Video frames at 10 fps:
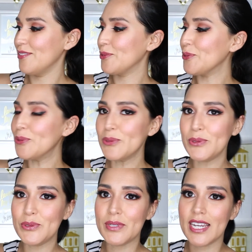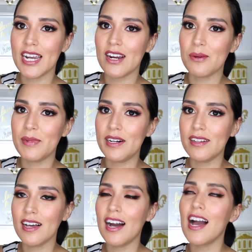Ooh,
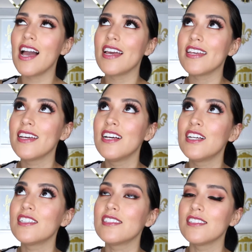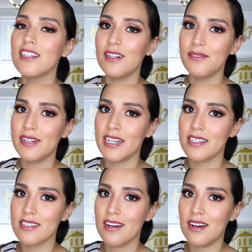caramel. I love
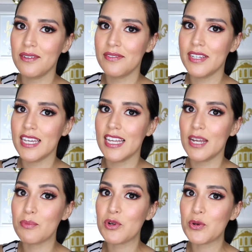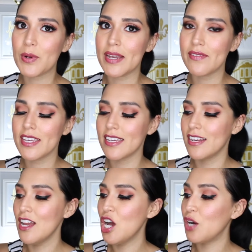iced coffee and I'm craving it.
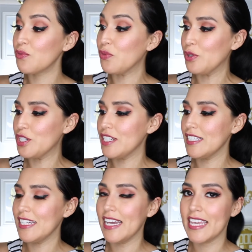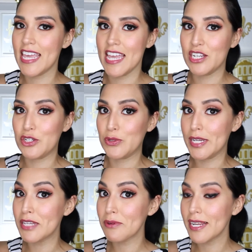Unfortunately, I can't
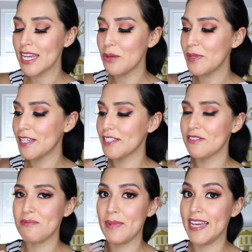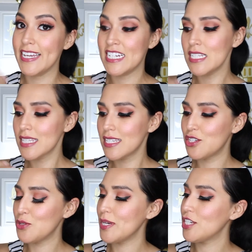drink it right now because of my health
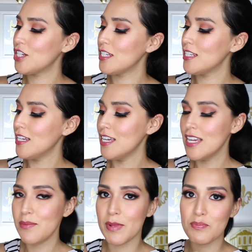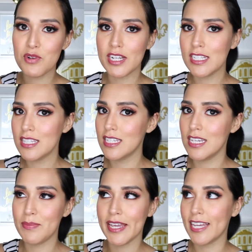situation, my
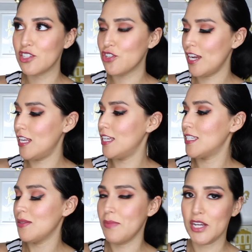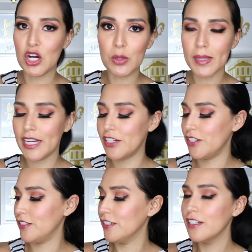pregnancy, my gastritis, my
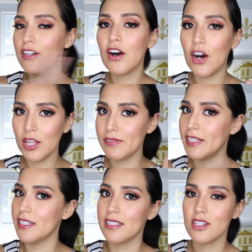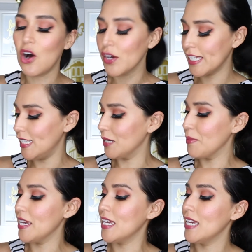gallbladder, all of it. It's all killing
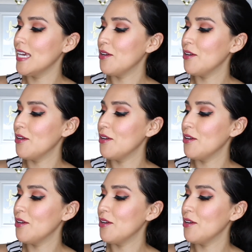me.